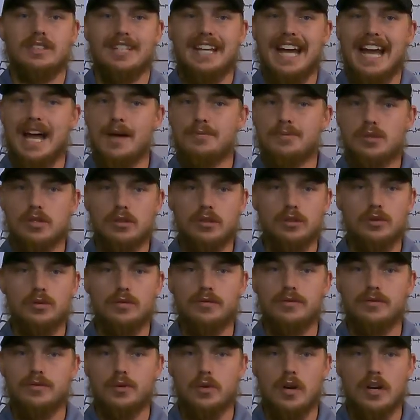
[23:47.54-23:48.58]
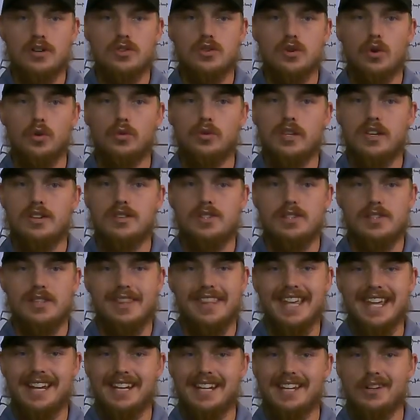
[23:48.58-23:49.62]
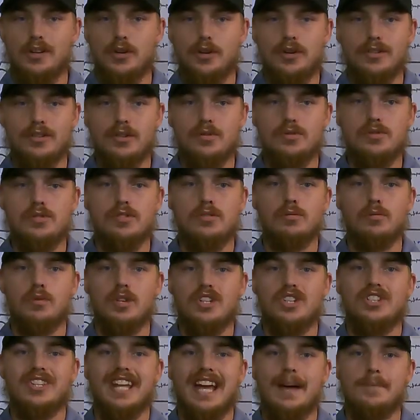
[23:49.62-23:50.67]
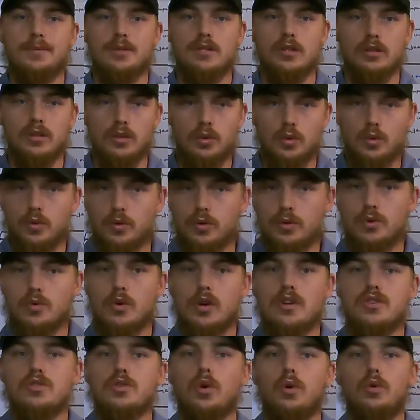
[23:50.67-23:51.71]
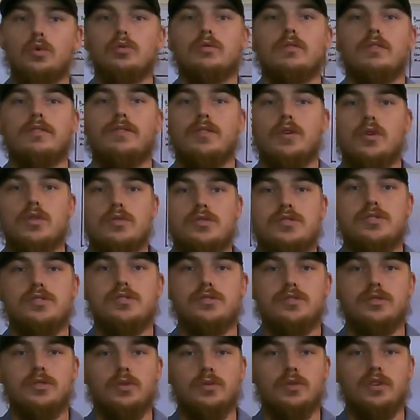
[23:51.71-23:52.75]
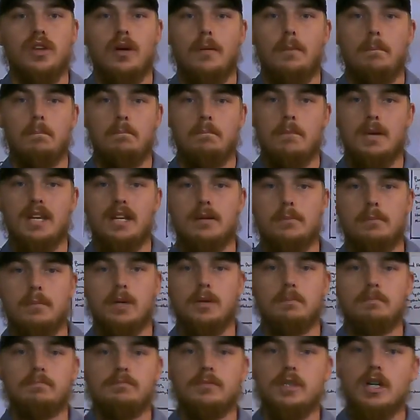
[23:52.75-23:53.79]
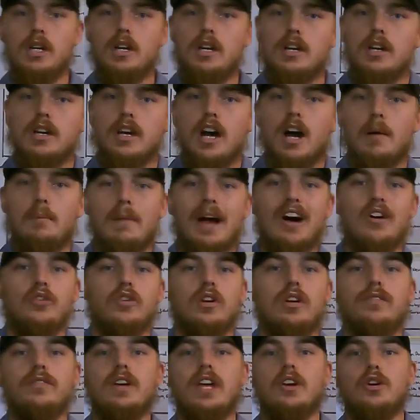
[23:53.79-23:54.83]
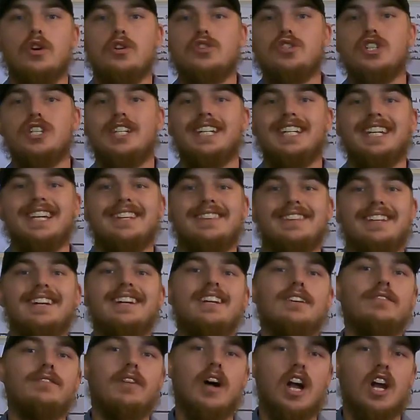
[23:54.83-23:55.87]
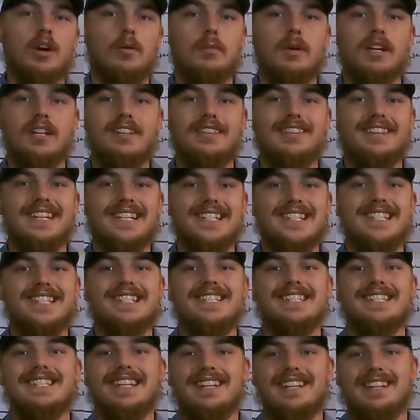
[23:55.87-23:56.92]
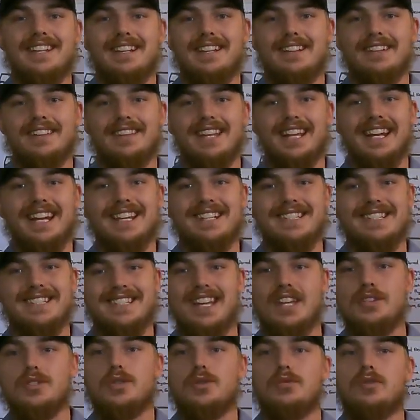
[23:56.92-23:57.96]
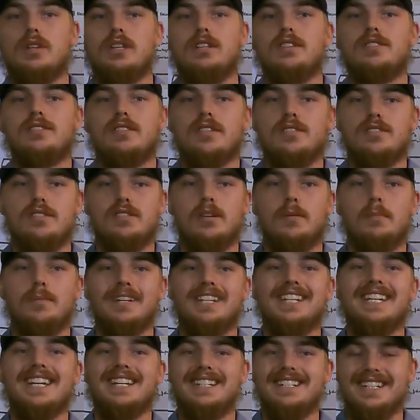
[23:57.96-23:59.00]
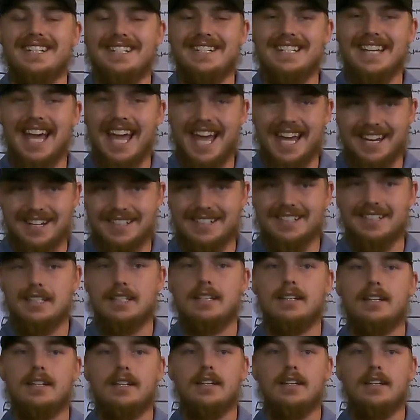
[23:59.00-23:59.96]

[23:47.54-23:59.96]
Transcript: the absolute threshold is then introduced, which the absolute threshold refers to the minimum amount of energy in the environment that a sensory system can detect.